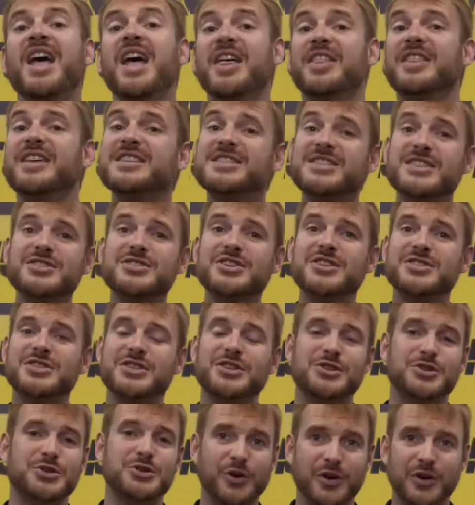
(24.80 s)
This is just a
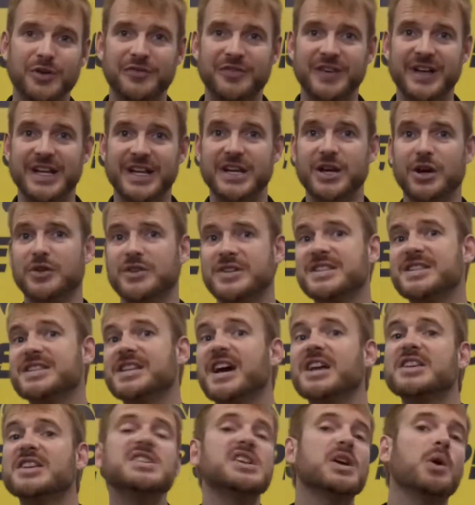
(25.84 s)
short video
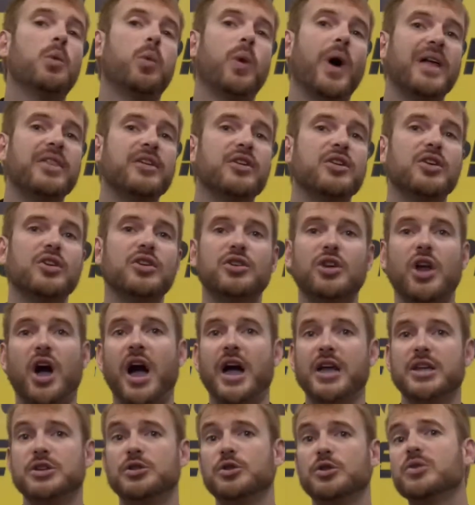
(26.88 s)
discussing whether or
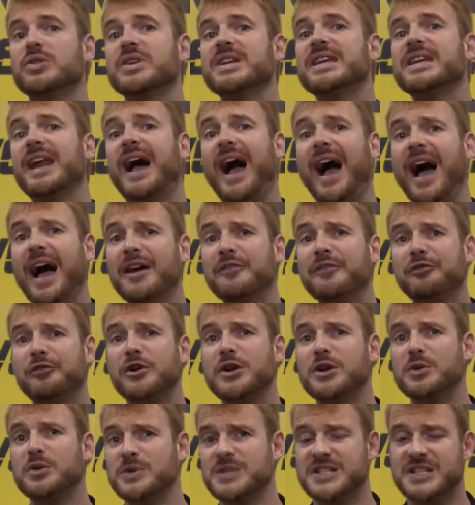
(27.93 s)
not you'll need high
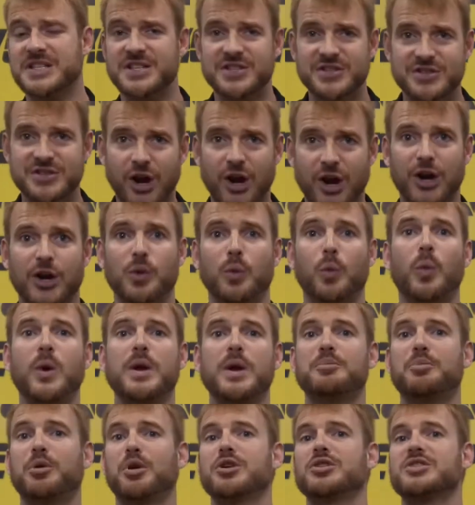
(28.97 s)
frequency start when
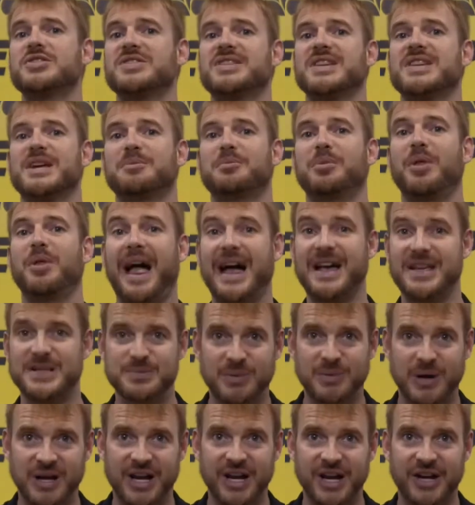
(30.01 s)
purchasing a
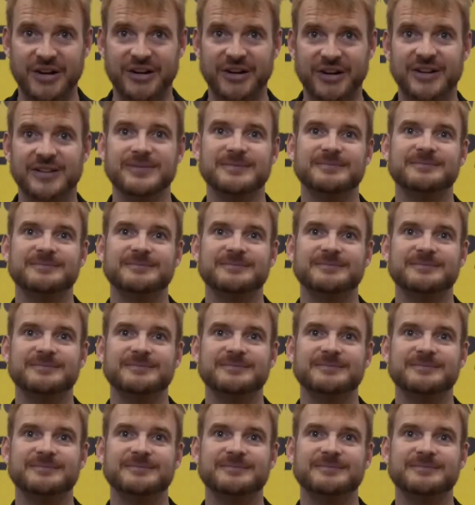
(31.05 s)
plasma cutter.